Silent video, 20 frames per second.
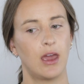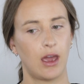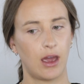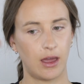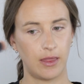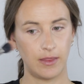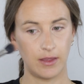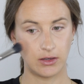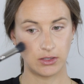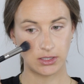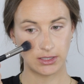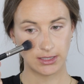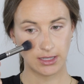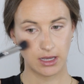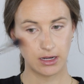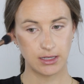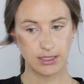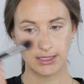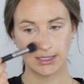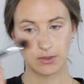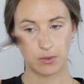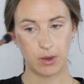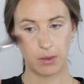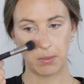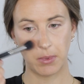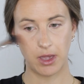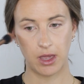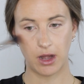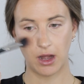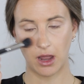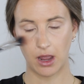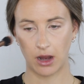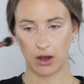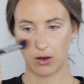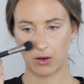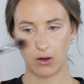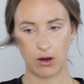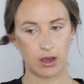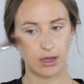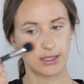and then just kind of sweep it
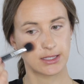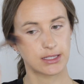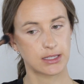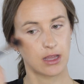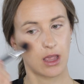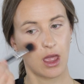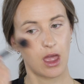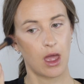across